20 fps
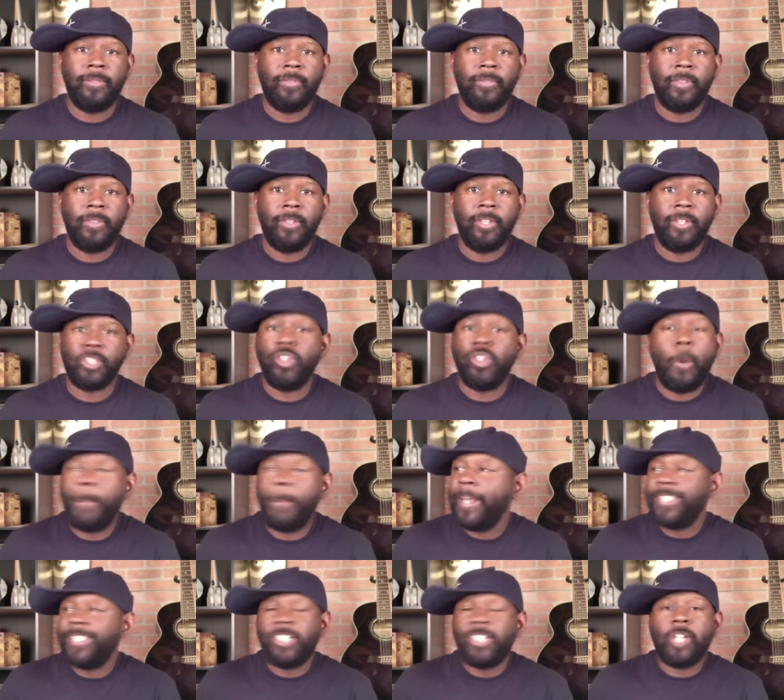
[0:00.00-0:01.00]
There's no
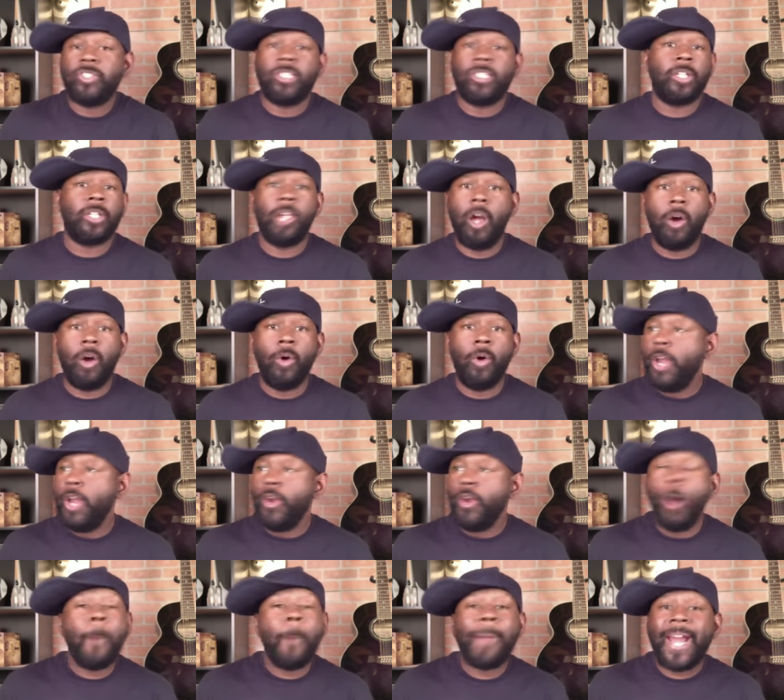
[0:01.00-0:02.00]
place else to go.
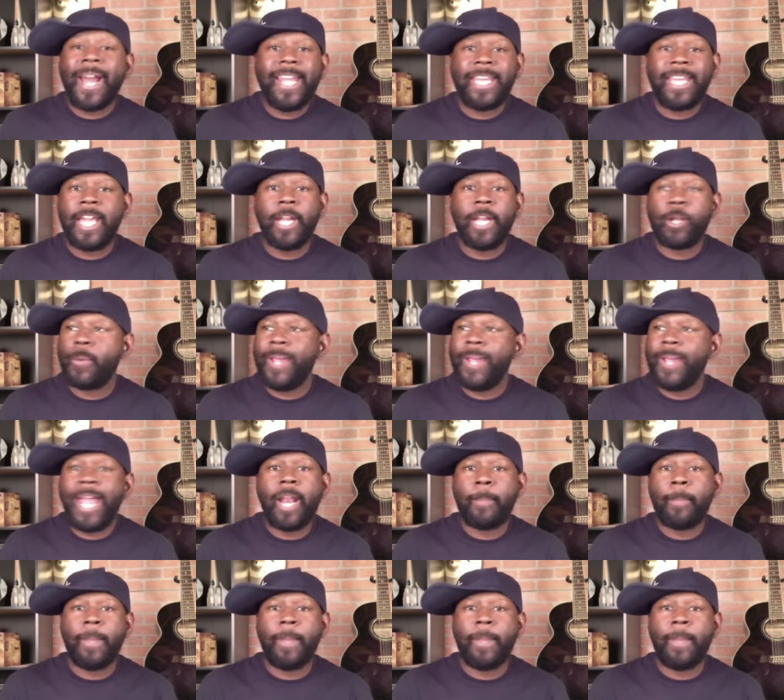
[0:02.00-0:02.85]
Nobody can create an